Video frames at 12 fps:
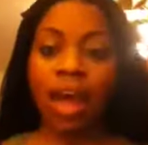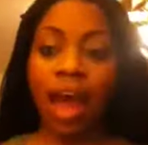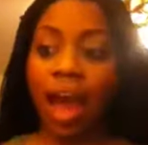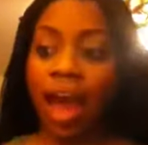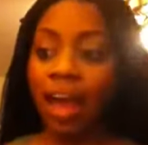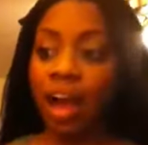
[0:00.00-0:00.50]

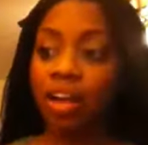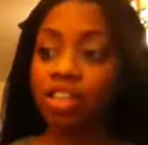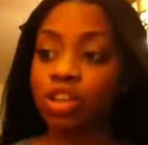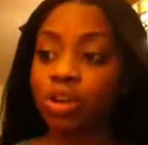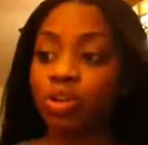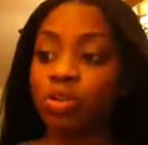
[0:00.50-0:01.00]
I
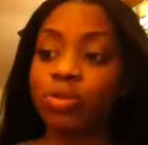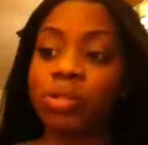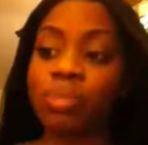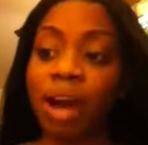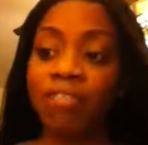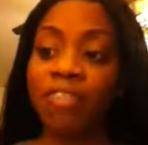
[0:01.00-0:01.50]
also
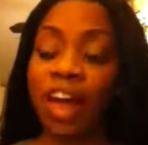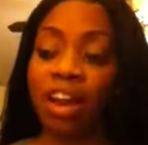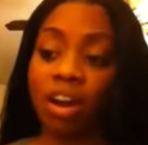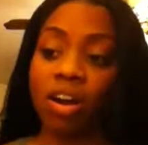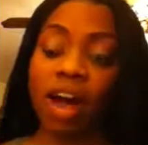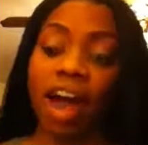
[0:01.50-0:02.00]
use my flat
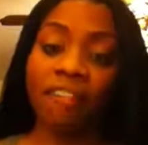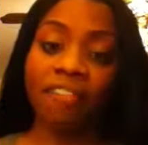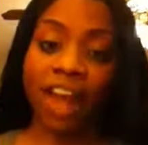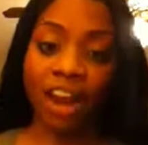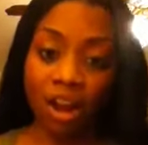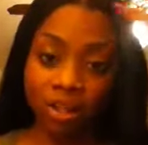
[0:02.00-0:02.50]
iron. I
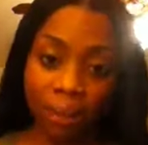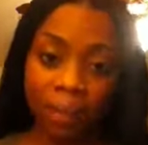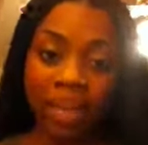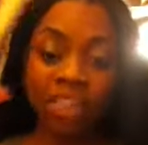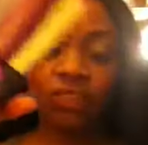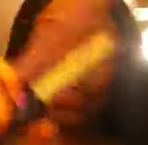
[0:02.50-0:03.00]
flat iron the
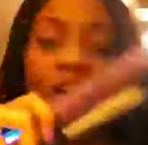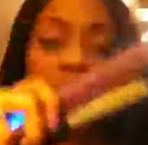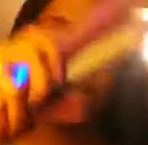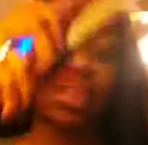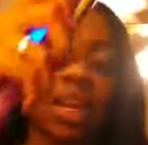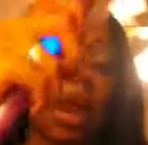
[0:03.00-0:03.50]
piece
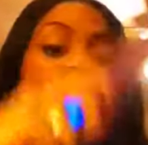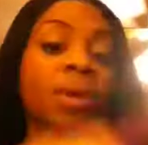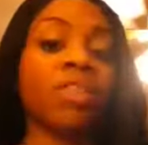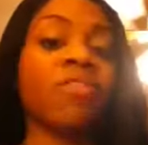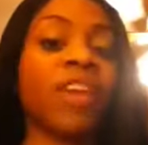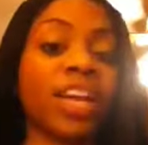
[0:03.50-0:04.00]
first, then I
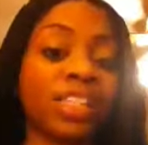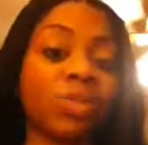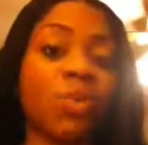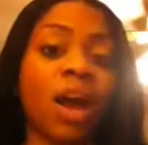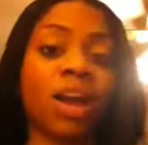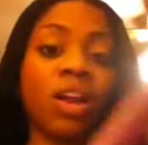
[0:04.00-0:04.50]
put the
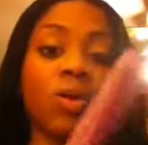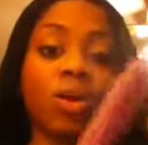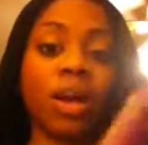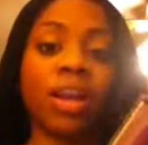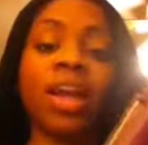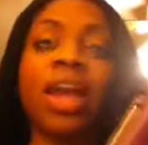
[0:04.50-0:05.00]
flexi rod
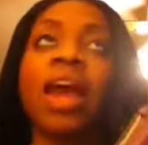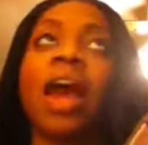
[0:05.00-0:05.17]
on.